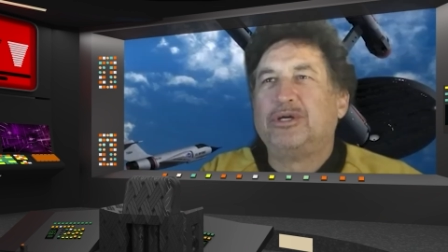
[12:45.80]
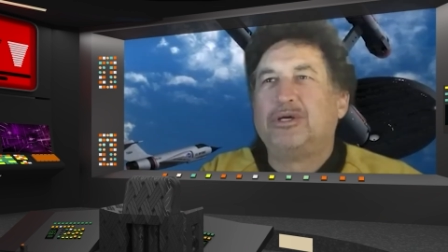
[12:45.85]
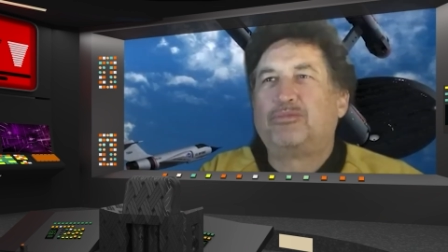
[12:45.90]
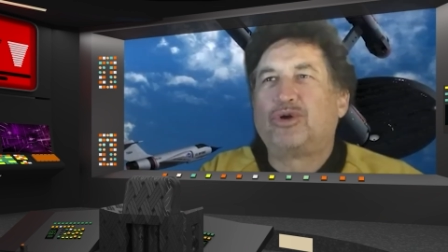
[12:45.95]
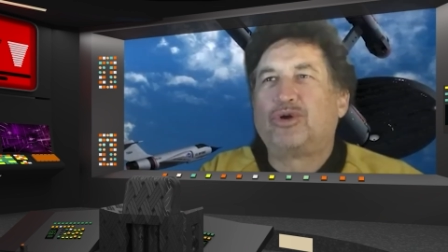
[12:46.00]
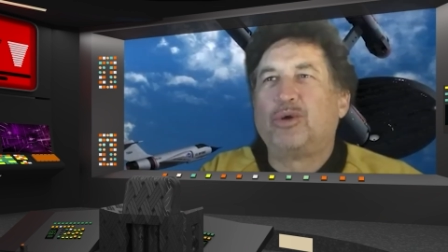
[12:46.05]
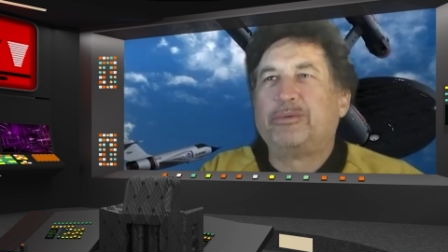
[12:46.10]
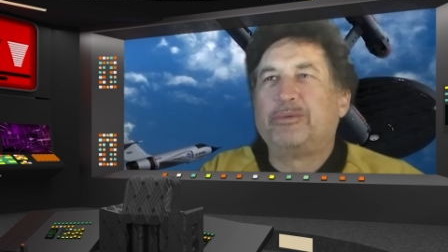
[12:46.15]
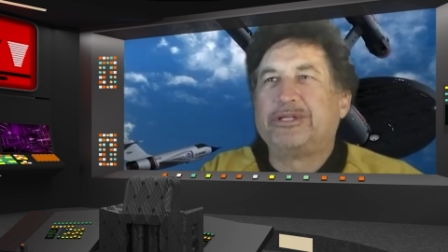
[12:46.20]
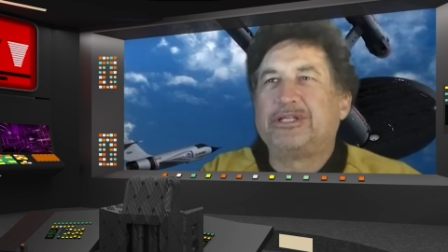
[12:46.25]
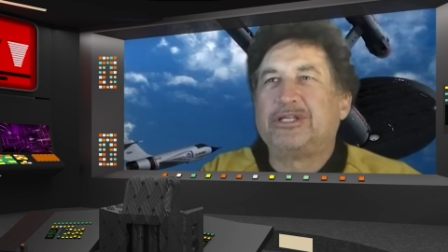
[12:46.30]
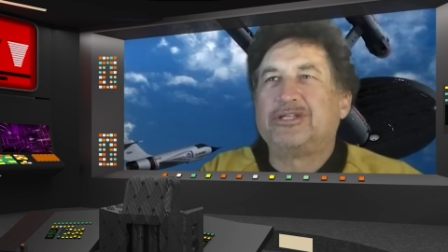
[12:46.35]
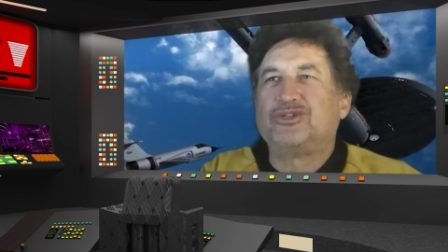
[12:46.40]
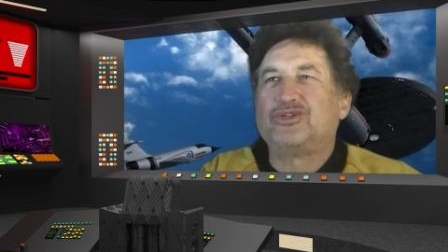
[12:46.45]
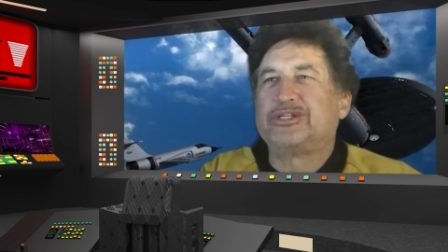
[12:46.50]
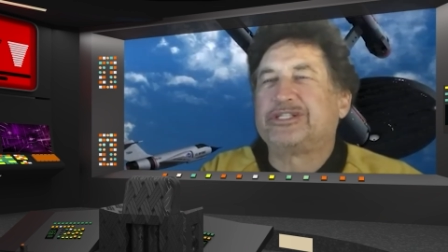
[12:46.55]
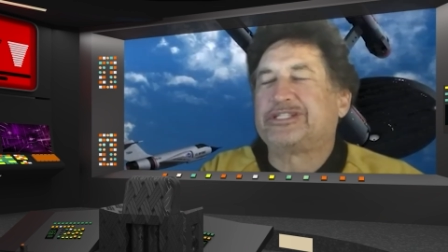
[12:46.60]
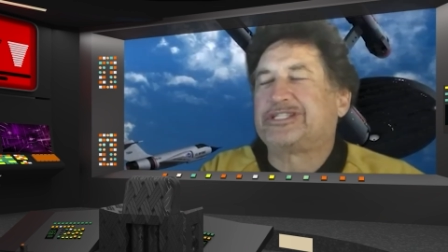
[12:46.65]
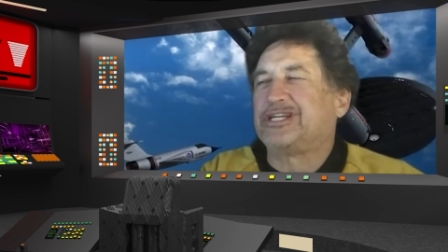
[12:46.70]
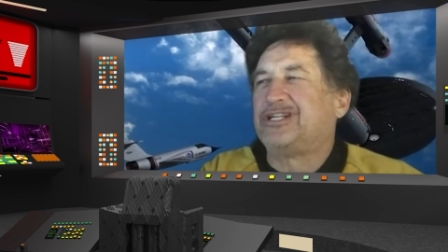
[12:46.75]
Probing, you
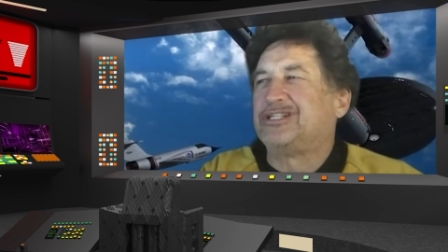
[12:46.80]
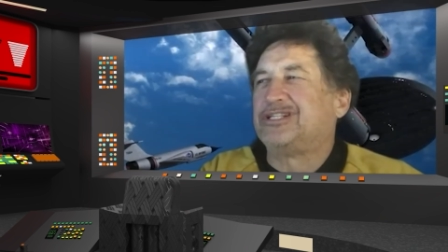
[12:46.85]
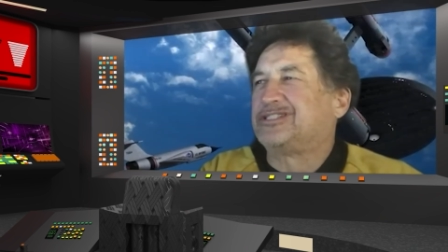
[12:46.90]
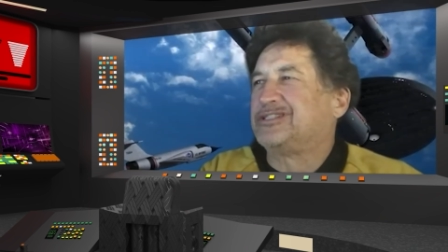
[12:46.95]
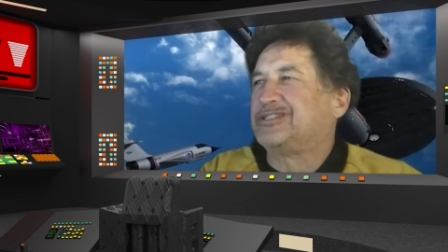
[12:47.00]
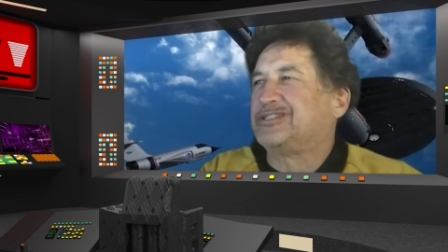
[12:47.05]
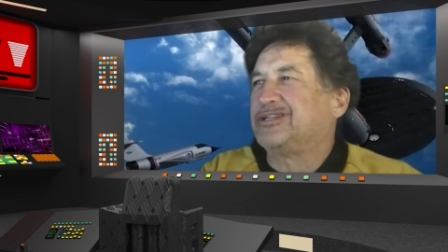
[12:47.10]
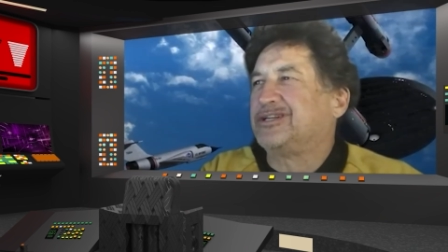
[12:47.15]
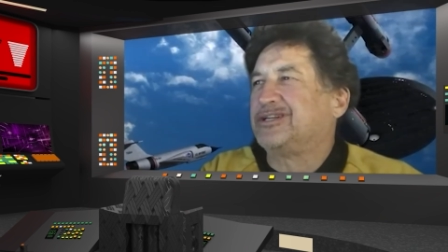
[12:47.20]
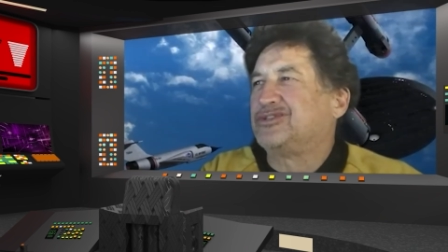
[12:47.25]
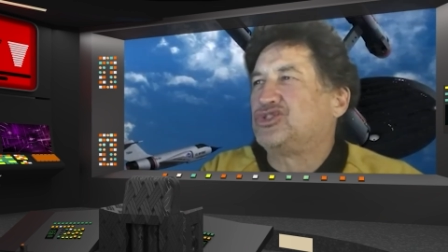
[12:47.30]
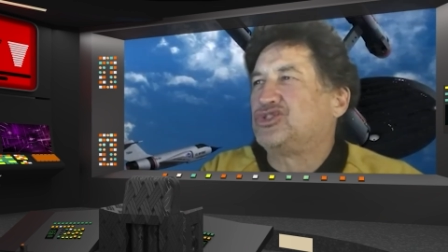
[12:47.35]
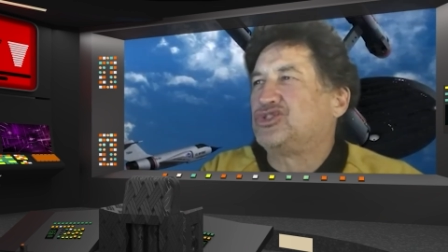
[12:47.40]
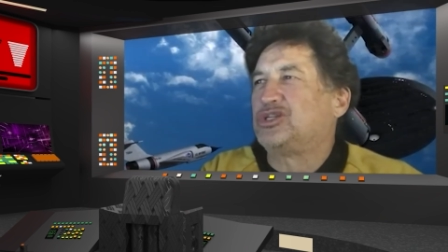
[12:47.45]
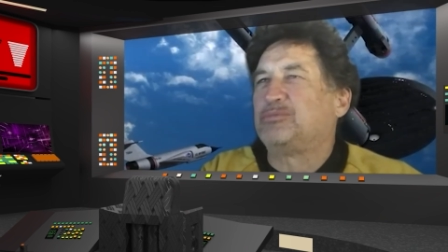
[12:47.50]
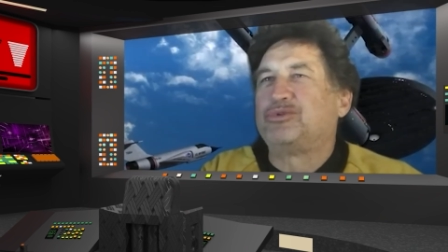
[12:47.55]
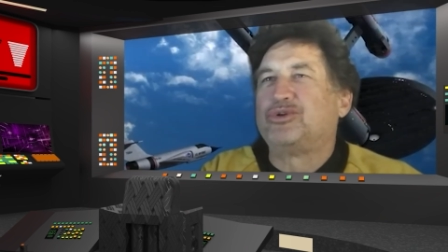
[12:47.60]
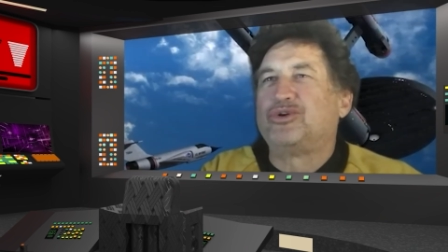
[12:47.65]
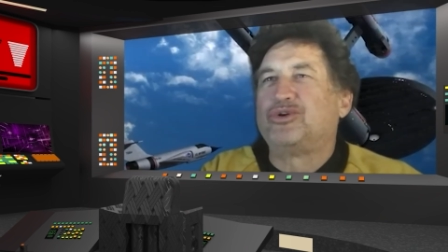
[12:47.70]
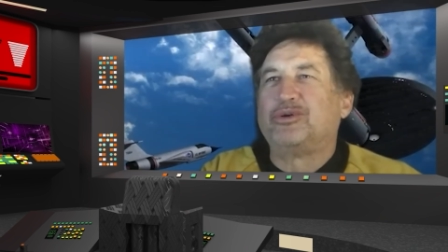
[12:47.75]
can tell it's a
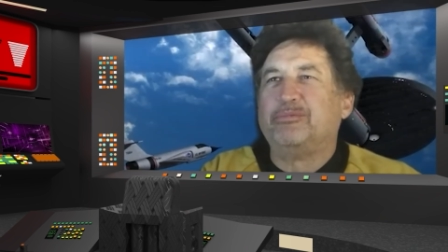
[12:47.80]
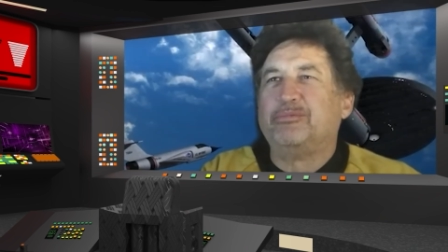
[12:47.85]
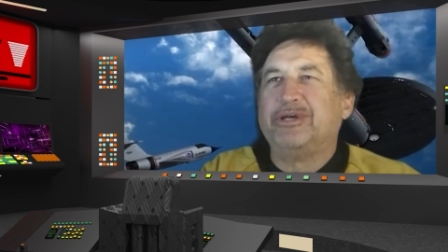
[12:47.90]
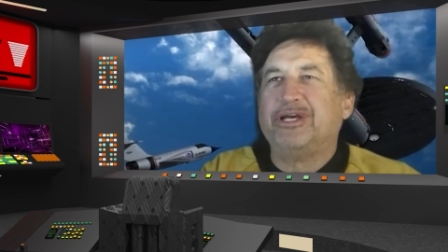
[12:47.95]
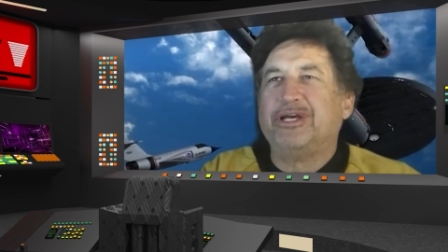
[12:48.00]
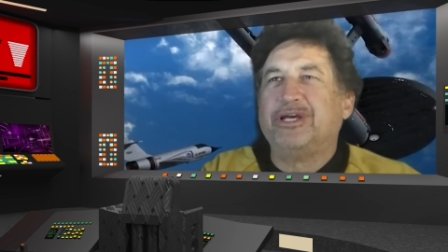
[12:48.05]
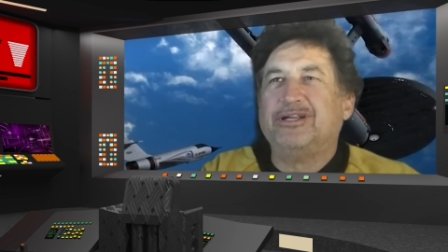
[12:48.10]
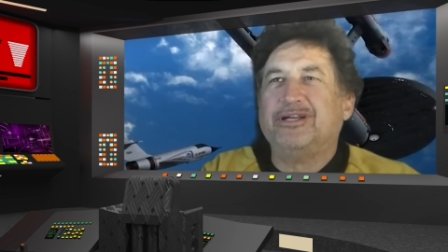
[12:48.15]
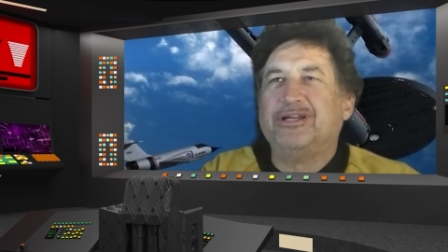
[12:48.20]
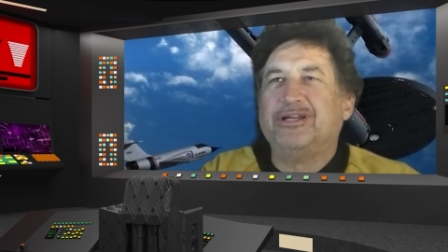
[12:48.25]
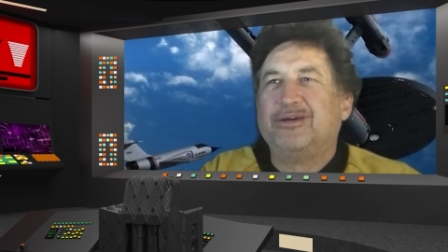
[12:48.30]
shipload of men.